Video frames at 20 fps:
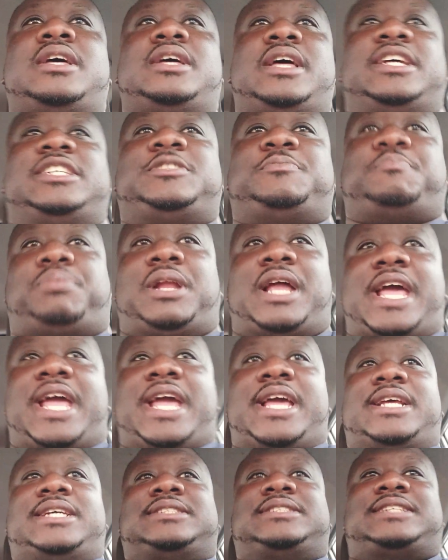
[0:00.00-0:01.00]

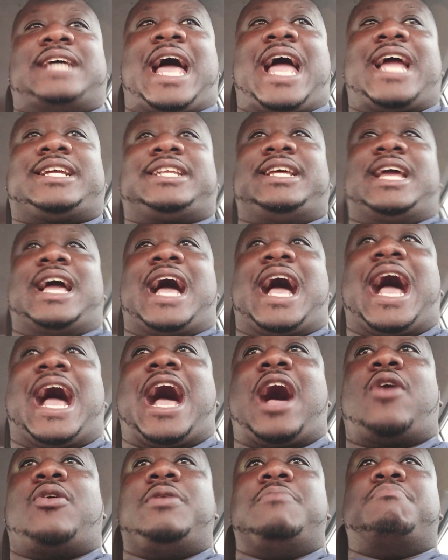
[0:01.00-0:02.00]
explain exactly
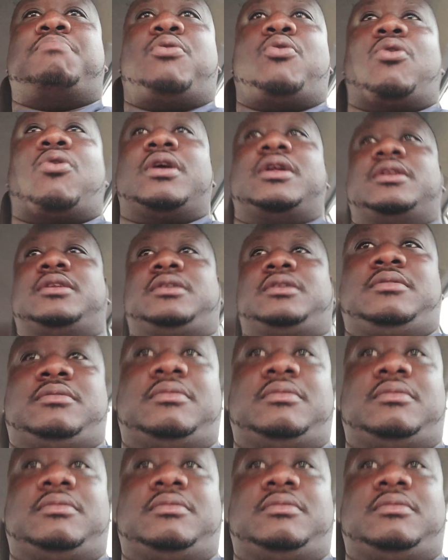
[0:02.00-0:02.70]
how important,